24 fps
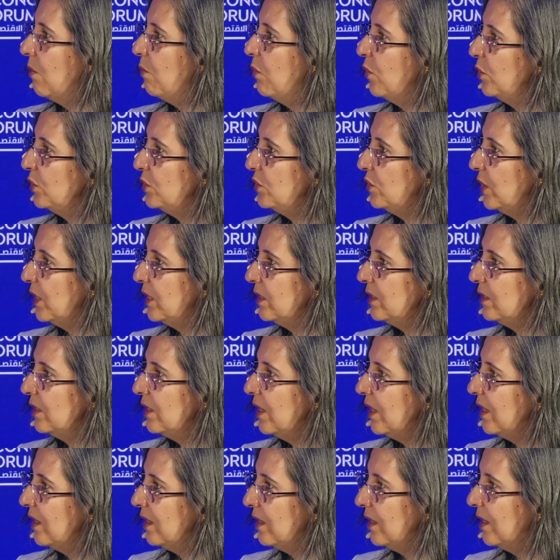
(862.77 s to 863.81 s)
border
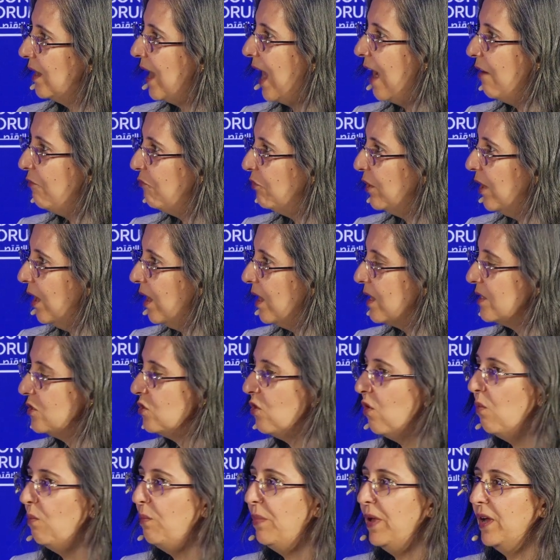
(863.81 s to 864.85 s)
in Africa, as
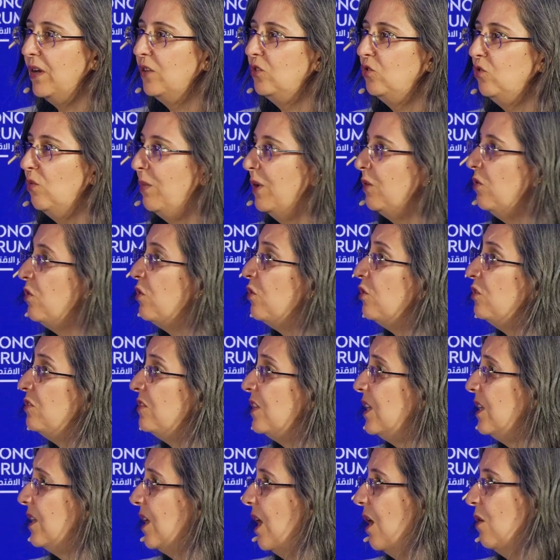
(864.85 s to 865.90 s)
compared to about
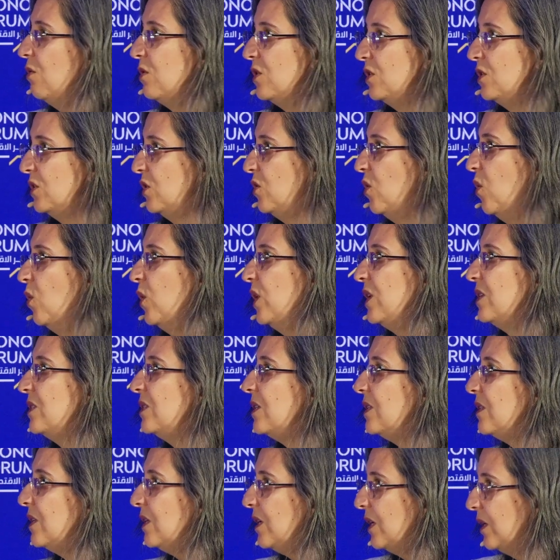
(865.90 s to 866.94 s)
13 hours in
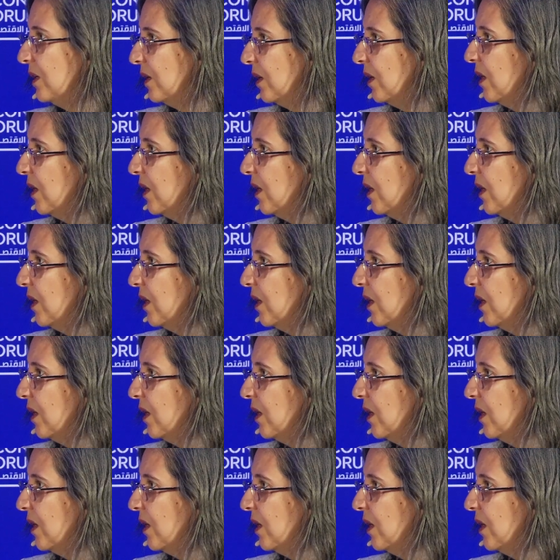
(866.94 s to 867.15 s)
OECD